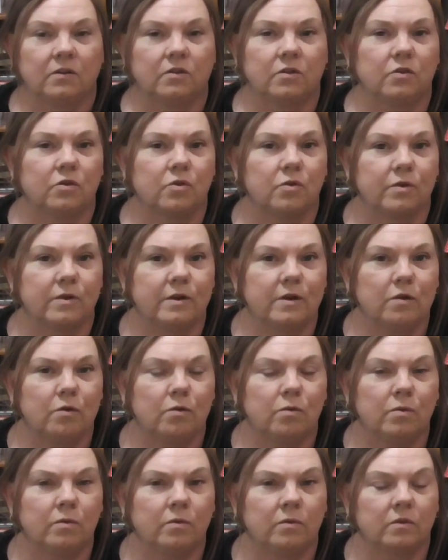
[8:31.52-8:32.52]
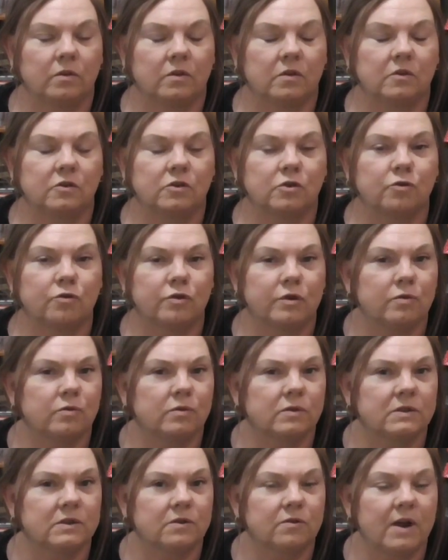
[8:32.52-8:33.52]

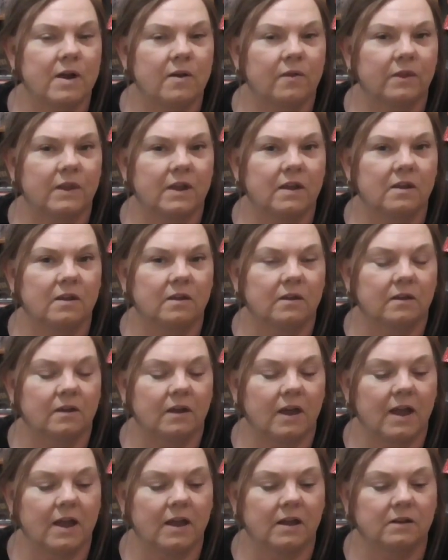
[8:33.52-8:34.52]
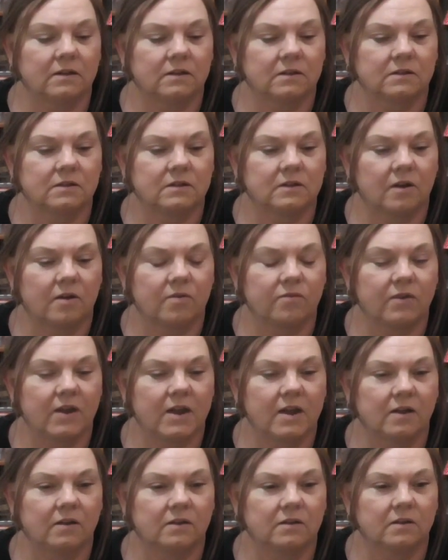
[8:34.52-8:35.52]
tutorials are out there, and I
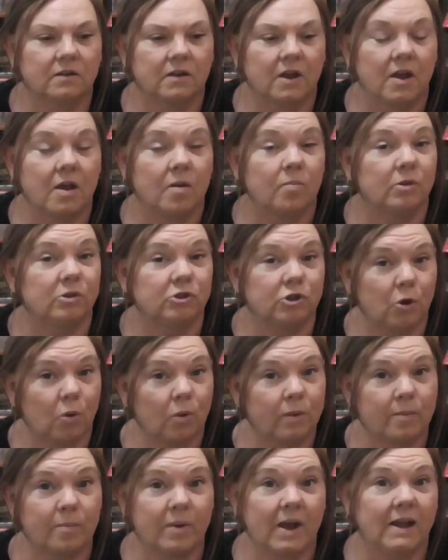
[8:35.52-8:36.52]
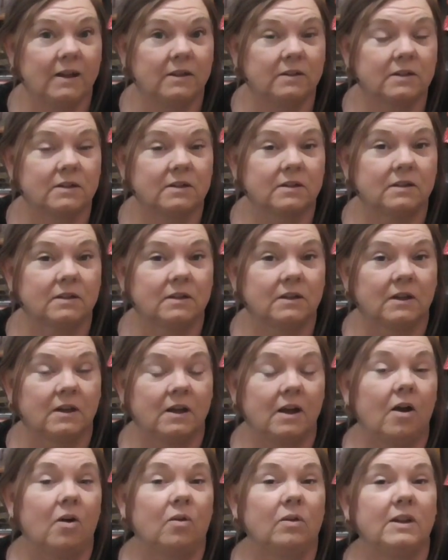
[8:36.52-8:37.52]
found Michelle the Painter.
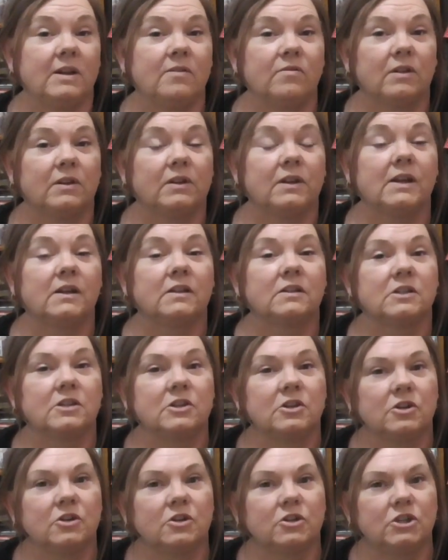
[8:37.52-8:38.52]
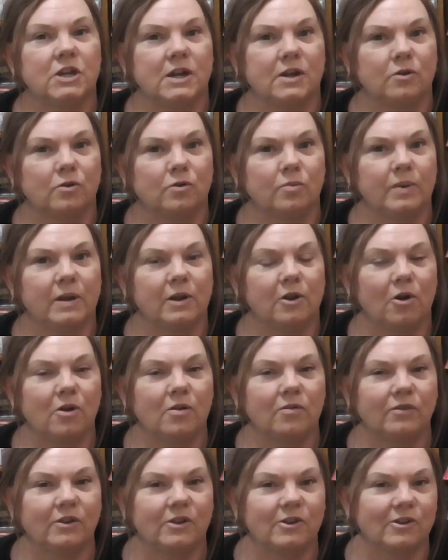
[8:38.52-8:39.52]
I'll leave the link to her channel
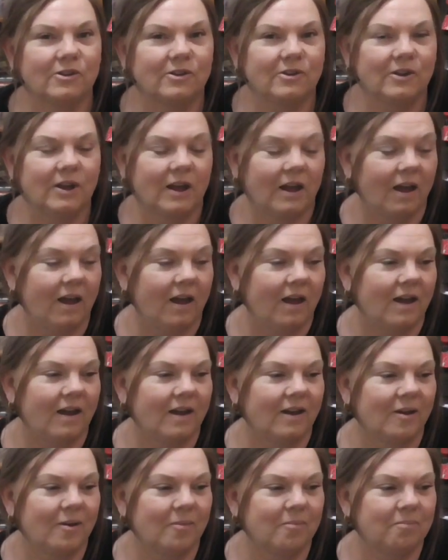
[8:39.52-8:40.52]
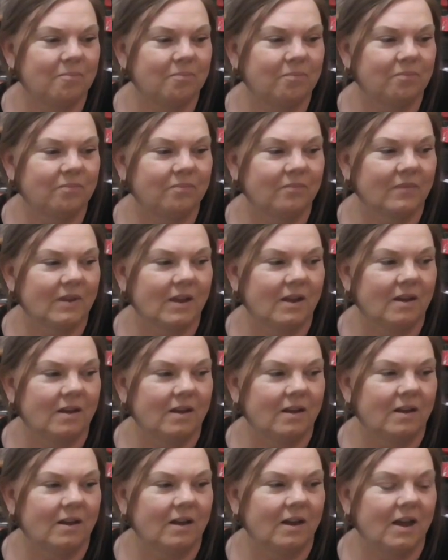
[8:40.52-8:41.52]
below for you.
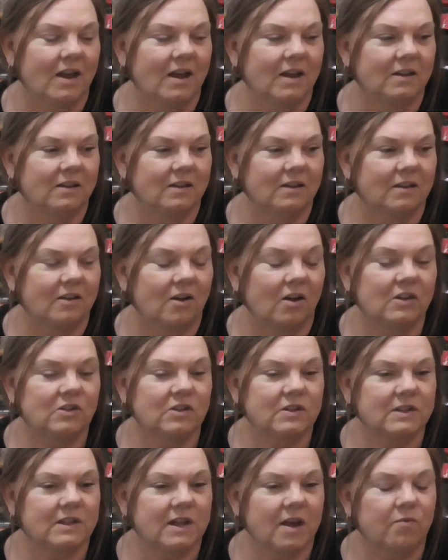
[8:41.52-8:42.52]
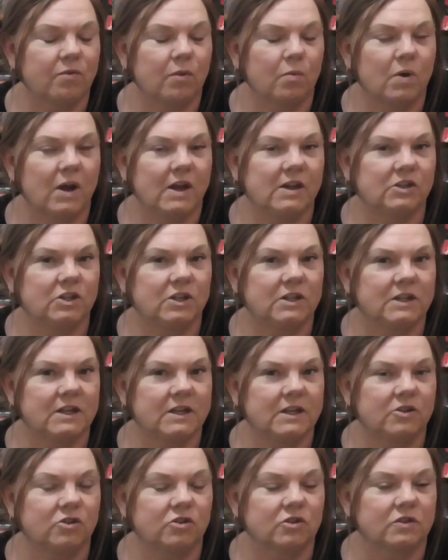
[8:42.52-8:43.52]
And I just love the way she
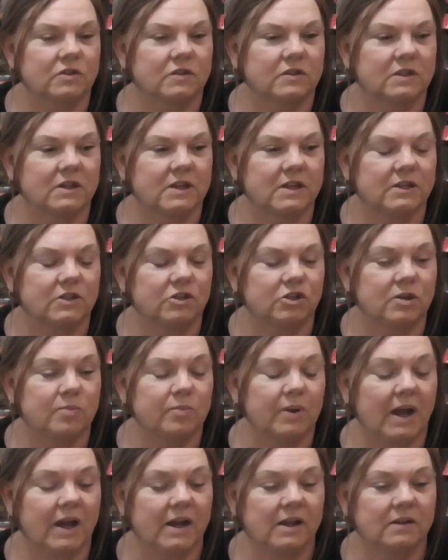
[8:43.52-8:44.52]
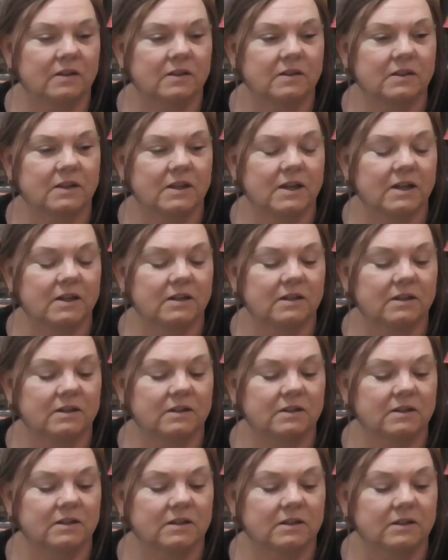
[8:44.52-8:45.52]
teaches, and she paints
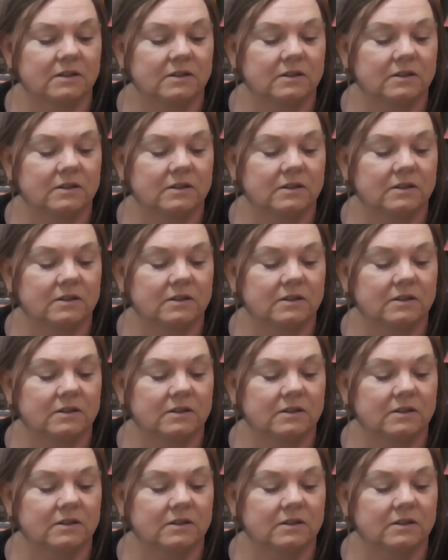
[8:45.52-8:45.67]
and